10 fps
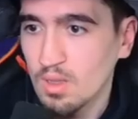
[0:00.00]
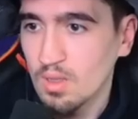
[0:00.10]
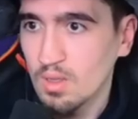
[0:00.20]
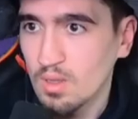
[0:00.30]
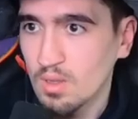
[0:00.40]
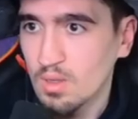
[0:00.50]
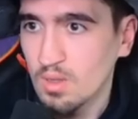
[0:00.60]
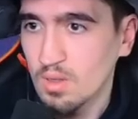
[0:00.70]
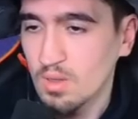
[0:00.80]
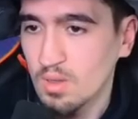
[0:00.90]

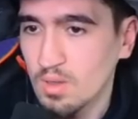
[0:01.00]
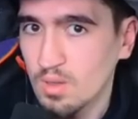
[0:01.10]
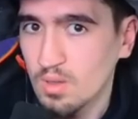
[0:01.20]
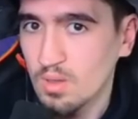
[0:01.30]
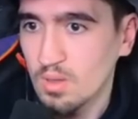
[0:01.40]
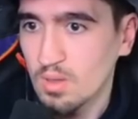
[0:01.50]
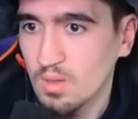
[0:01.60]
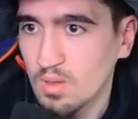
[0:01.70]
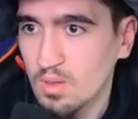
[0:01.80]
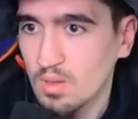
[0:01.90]

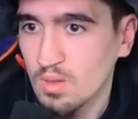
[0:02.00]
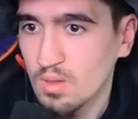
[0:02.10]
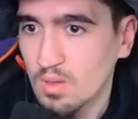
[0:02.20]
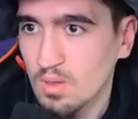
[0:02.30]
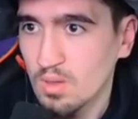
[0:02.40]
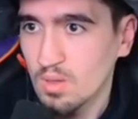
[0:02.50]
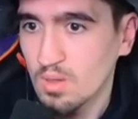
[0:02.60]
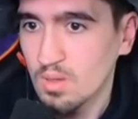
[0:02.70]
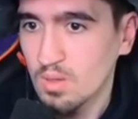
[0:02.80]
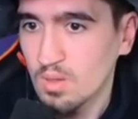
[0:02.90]

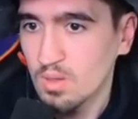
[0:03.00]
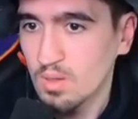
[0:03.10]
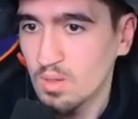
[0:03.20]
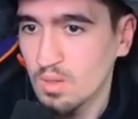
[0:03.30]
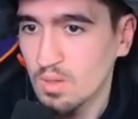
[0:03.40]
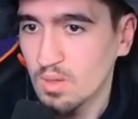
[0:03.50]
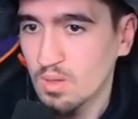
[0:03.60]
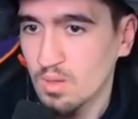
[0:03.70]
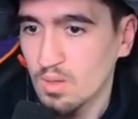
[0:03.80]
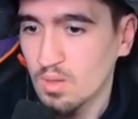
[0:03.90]

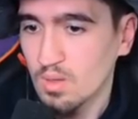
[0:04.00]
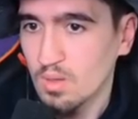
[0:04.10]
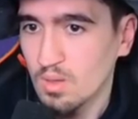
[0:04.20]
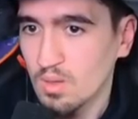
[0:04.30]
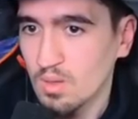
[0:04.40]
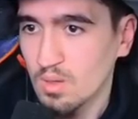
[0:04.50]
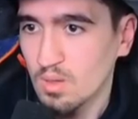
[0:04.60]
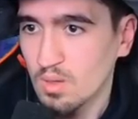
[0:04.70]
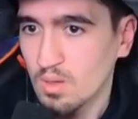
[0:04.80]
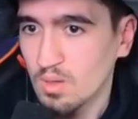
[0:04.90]

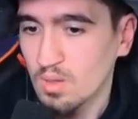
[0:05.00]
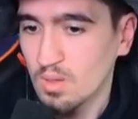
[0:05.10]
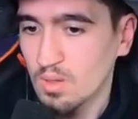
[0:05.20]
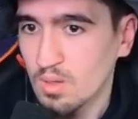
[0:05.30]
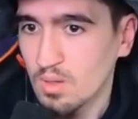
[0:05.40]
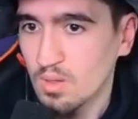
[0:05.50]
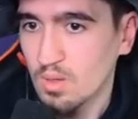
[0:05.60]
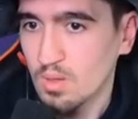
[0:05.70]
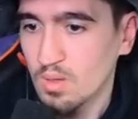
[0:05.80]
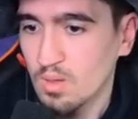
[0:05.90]

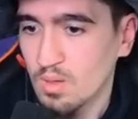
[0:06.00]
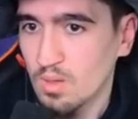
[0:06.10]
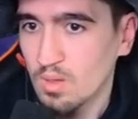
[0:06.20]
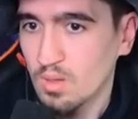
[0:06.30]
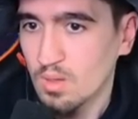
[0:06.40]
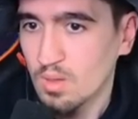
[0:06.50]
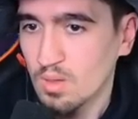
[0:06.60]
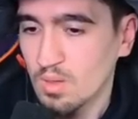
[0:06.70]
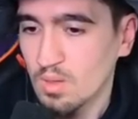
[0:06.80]
[no speech]